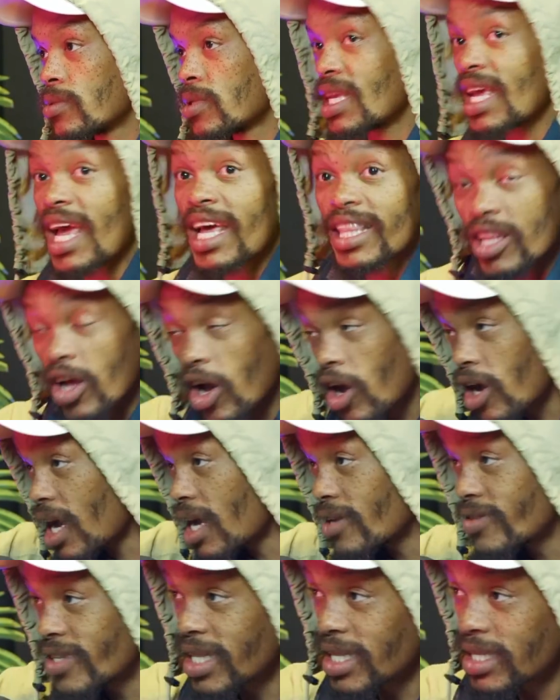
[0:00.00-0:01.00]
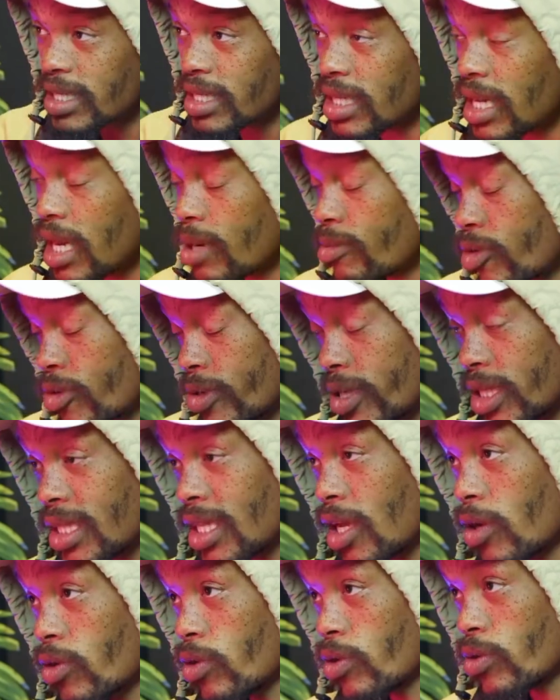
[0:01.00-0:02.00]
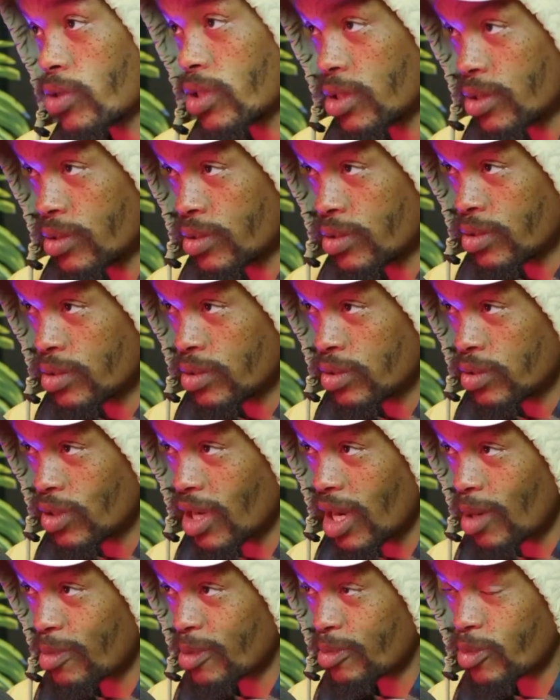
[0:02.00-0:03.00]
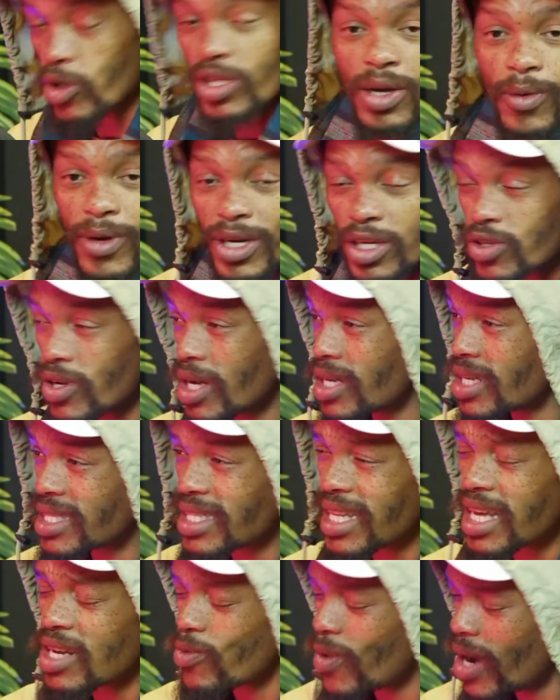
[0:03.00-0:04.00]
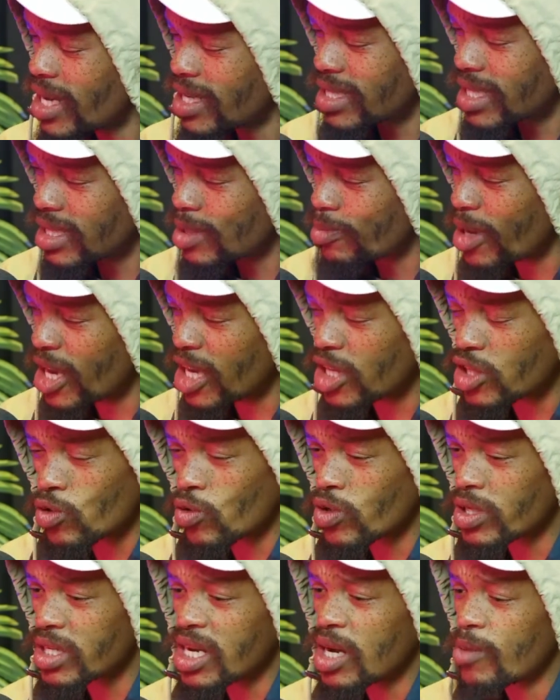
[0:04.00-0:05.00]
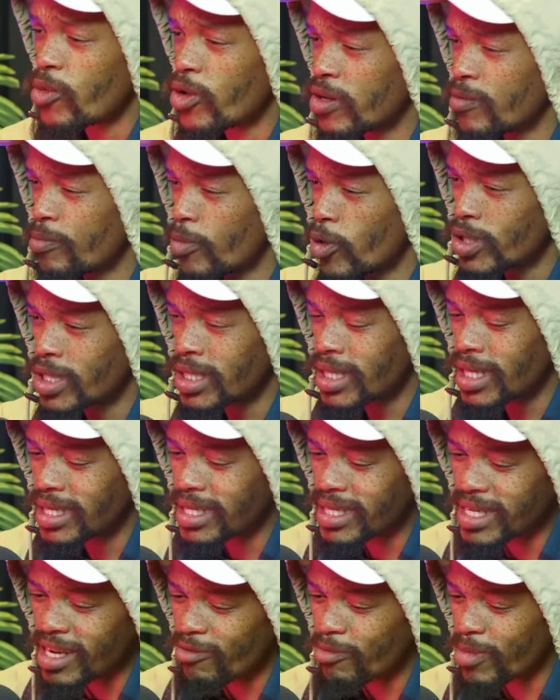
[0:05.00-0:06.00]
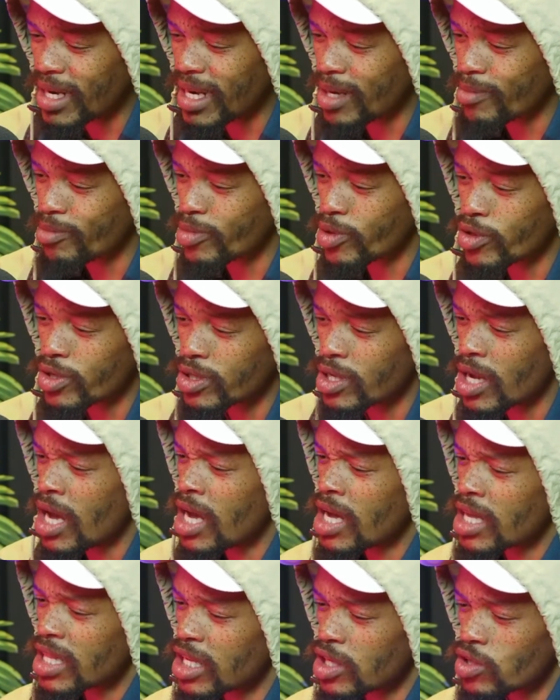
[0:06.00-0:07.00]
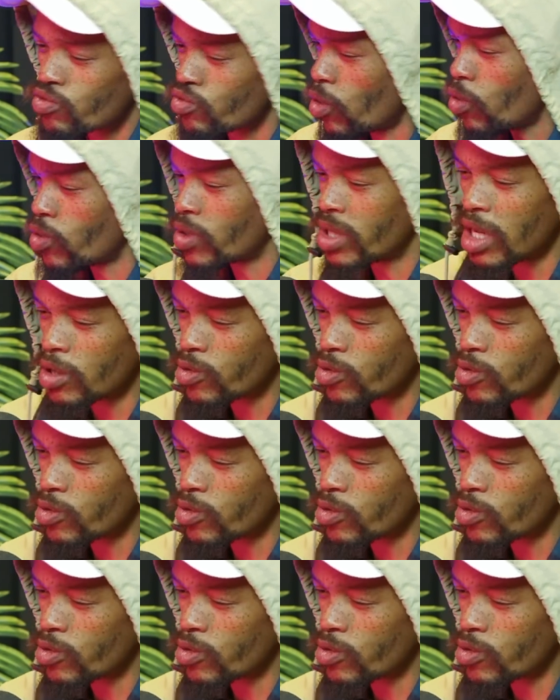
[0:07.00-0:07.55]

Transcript: at the archives at the city library, which is now closed. You know what I mean? Because I wanted to understand, why is this Bears No Deer more important than DF Malan? Because this road that